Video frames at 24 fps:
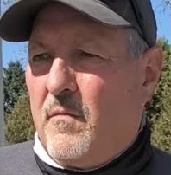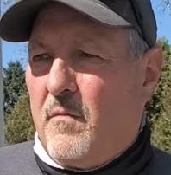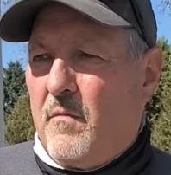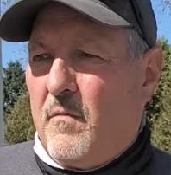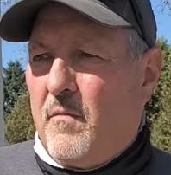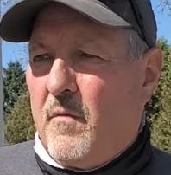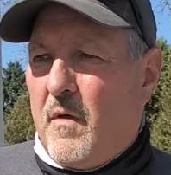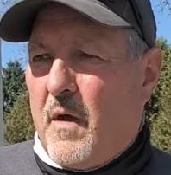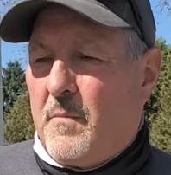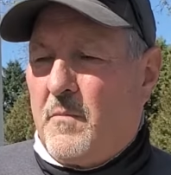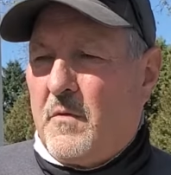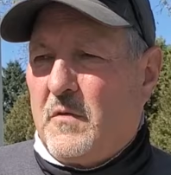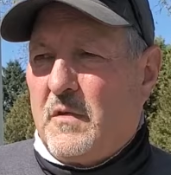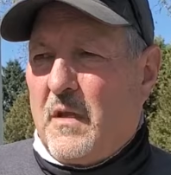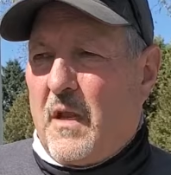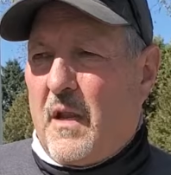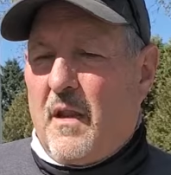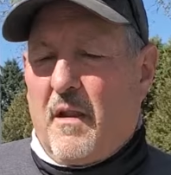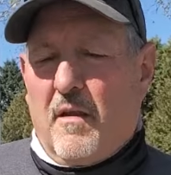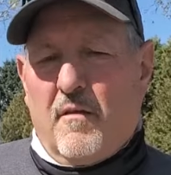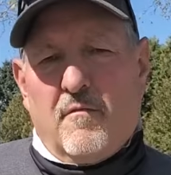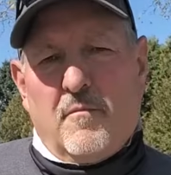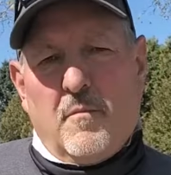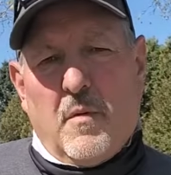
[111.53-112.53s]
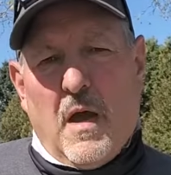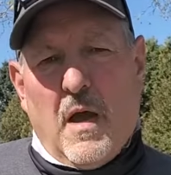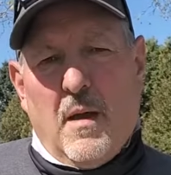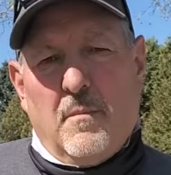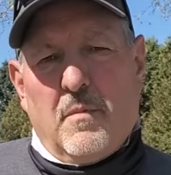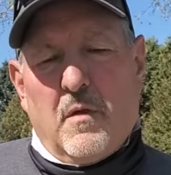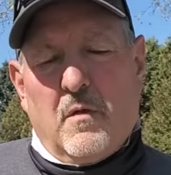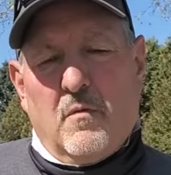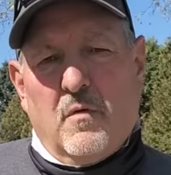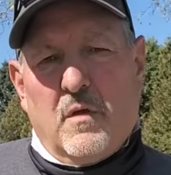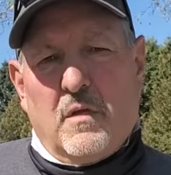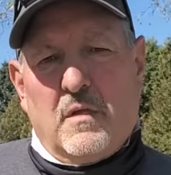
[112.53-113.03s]
Representative
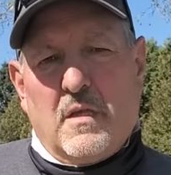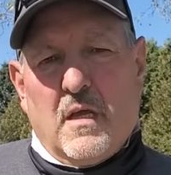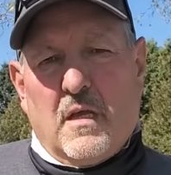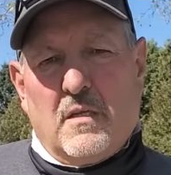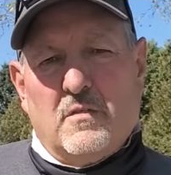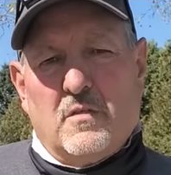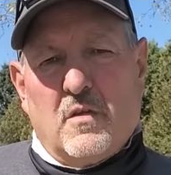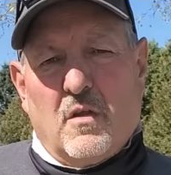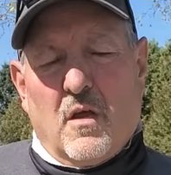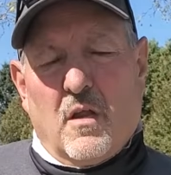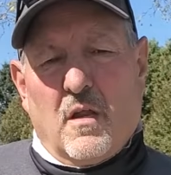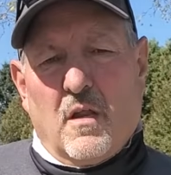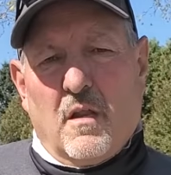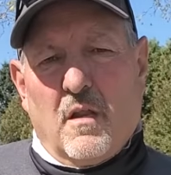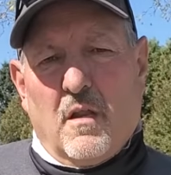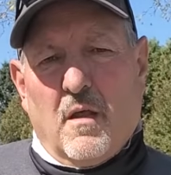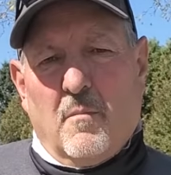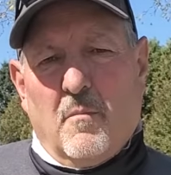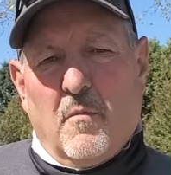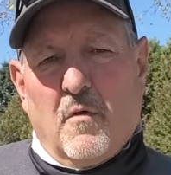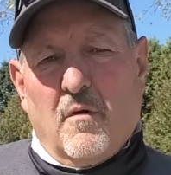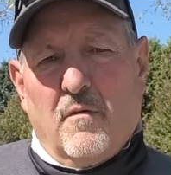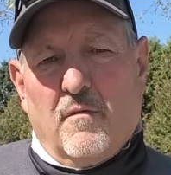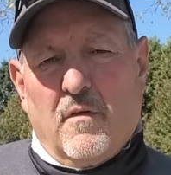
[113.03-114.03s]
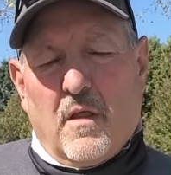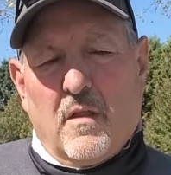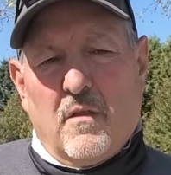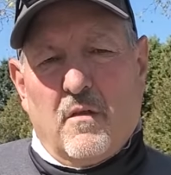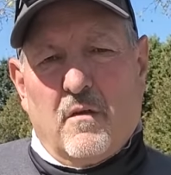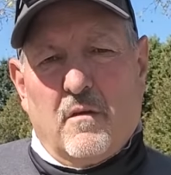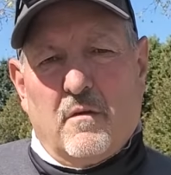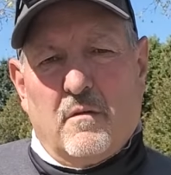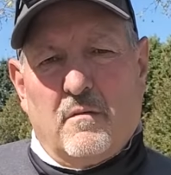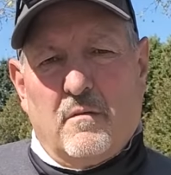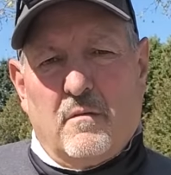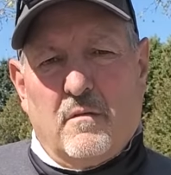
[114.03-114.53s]
Poppe, we touched on a number of
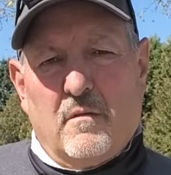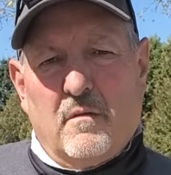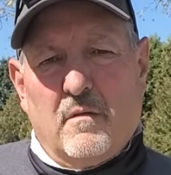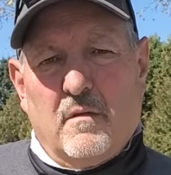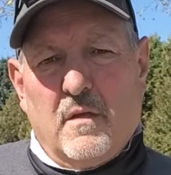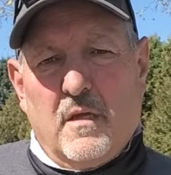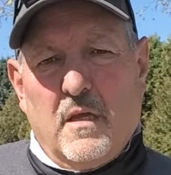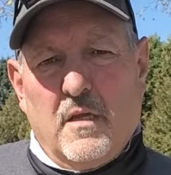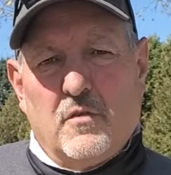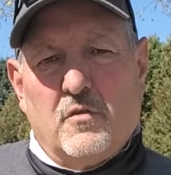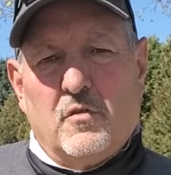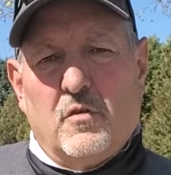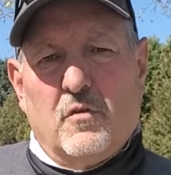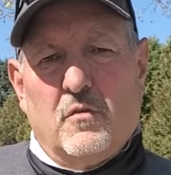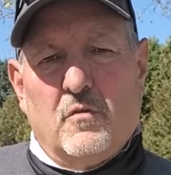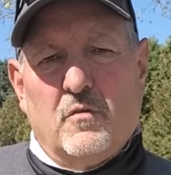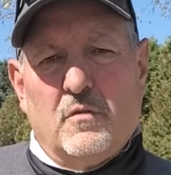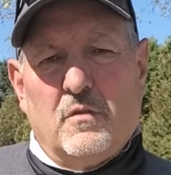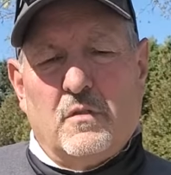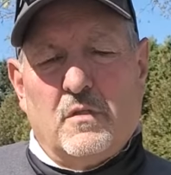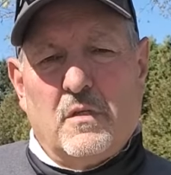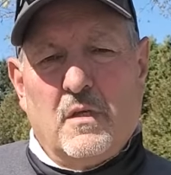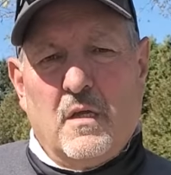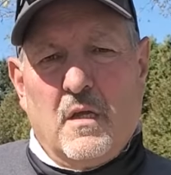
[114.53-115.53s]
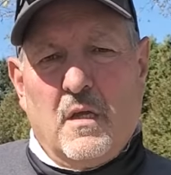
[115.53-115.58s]
other issues.